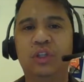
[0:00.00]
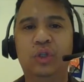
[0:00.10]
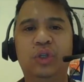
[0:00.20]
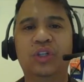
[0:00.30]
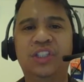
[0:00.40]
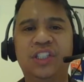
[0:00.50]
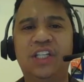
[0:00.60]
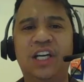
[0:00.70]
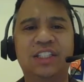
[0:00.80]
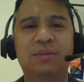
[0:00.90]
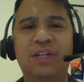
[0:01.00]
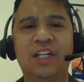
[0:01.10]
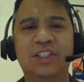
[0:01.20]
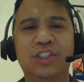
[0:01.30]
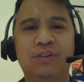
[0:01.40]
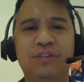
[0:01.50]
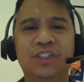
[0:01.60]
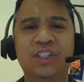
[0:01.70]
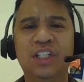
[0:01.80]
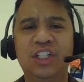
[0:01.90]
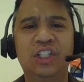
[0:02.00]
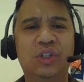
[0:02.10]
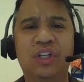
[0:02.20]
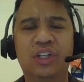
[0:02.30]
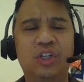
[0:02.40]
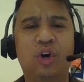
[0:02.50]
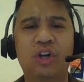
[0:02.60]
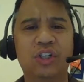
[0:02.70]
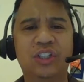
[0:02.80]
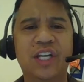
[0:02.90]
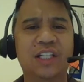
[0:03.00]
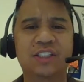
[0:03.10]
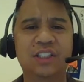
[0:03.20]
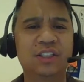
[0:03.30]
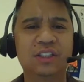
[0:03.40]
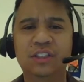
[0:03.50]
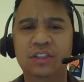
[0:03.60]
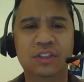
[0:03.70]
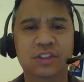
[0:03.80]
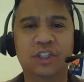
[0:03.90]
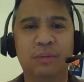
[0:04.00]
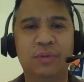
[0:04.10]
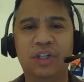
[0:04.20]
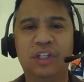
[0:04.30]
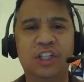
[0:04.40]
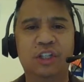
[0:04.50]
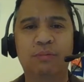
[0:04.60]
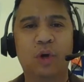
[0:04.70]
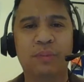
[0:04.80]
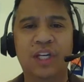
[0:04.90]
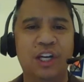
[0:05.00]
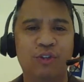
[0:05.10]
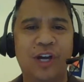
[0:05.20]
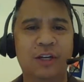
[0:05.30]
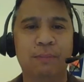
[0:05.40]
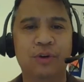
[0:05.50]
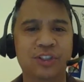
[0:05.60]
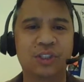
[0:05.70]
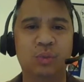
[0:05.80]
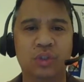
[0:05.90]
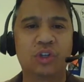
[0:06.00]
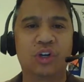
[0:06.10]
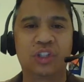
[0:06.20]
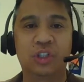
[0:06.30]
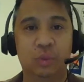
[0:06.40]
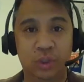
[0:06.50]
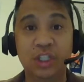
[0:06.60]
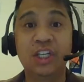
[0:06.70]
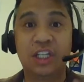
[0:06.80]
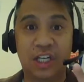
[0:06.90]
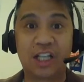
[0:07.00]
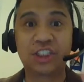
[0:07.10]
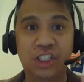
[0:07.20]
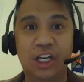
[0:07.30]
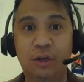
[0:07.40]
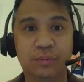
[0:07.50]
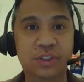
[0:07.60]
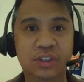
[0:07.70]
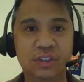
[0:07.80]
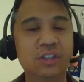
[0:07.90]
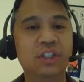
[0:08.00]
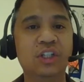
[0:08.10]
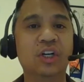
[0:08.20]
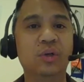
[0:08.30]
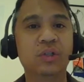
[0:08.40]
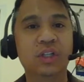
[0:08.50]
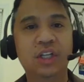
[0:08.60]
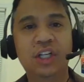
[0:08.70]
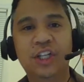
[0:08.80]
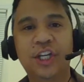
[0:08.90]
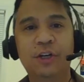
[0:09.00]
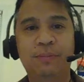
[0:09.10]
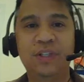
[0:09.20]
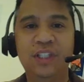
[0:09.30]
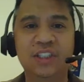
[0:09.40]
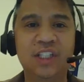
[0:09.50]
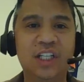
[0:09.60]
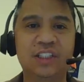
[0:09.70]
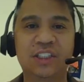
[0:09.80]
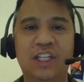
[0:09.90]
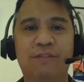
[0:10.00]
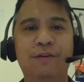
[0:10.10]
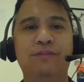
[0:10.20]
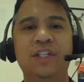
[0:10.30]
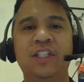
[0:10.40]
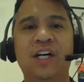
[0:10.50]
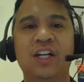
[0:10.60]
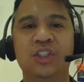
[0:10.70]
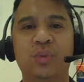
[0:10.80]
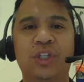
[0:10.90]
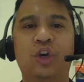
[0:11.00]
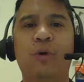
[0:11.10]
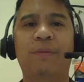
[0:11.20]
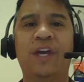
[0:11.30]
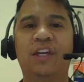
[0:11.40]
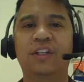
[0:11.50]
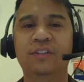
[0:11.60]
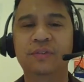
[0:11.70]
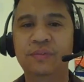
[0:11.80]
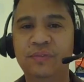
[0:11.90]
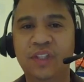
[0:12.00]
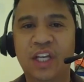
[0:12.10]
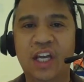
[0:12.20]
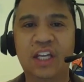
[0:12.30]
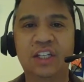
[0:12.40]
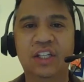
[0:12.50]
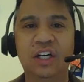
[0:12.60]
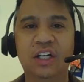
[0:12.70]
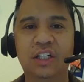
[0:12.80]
New York City has some kind of service. You can call or text somebody in the moment and a random person will talk to you. It actually helps. Therapy these days is like $15 with a copay. And